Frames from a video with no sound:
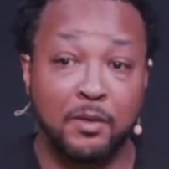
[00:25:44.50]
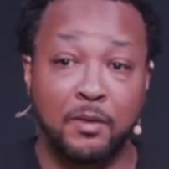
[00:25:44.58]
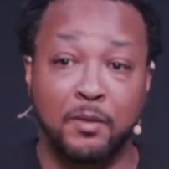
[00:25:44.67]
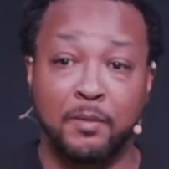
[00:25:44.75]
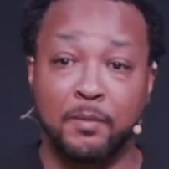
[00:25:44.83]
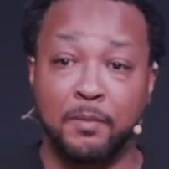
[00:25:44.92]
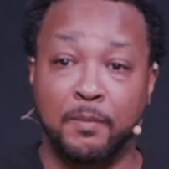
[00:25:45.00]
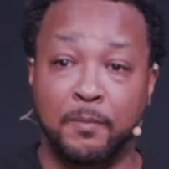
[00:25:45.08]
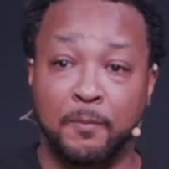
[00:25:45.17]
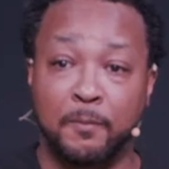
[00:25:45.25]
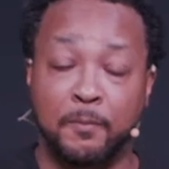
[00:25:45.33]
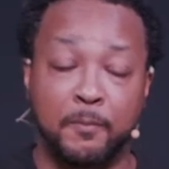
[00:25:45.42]

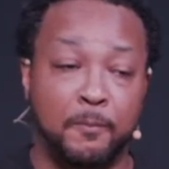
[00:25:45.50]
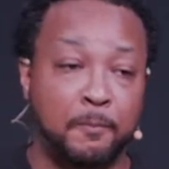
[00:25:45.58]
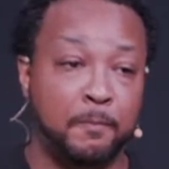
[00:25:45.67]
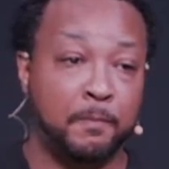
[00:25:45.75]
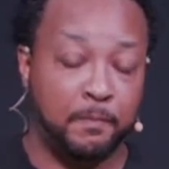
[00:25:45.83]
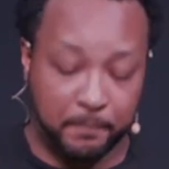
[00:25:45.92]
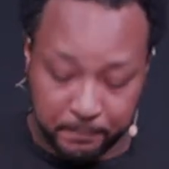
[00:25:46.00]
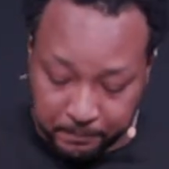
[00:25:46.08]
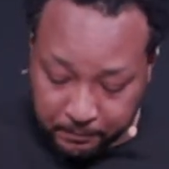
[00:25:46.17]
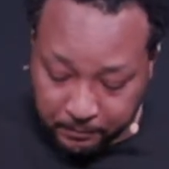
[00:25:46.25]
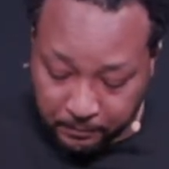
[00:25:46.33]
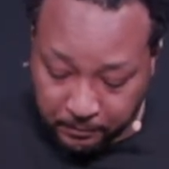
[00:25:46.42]

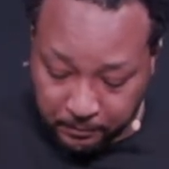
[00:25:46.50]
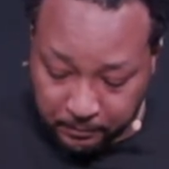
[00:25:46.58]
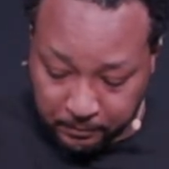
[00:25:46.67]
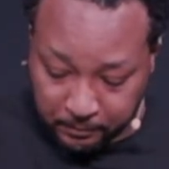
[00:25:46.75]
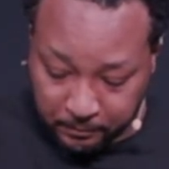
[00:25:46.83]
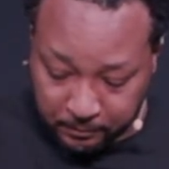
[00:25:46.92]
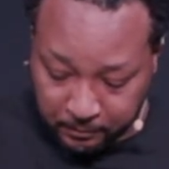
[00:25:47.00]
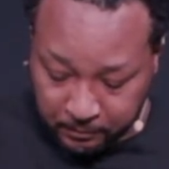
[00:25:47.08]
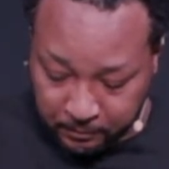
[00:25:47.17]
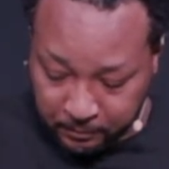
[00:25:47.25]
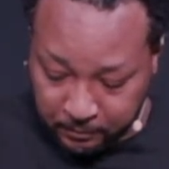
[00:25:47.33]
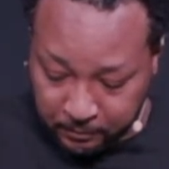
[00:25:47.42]

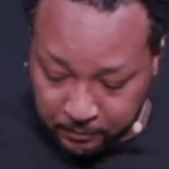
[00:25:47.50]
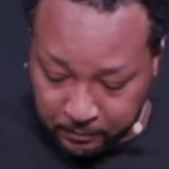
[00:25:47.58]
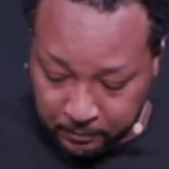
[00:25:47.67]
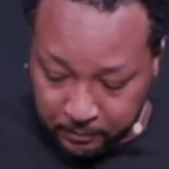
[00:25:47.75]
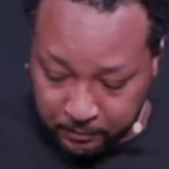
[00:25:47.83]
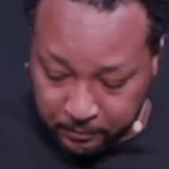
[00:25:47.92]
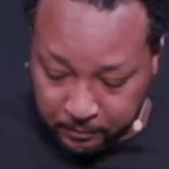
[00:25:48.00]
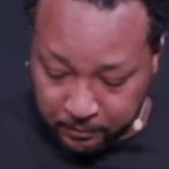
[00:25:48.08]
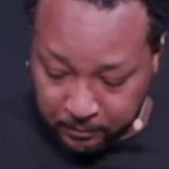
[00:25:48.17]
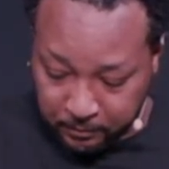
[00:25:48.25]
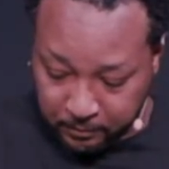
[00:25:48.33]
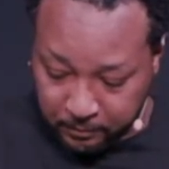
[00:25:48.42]

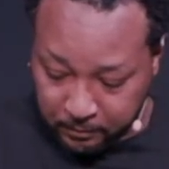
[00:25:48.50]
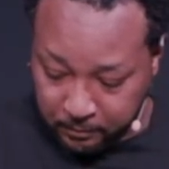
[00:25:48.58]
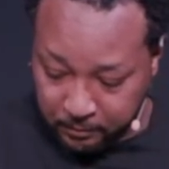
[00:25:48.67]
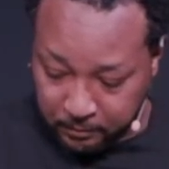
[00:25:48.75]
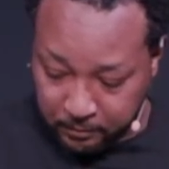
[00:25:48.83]
Nothing is said.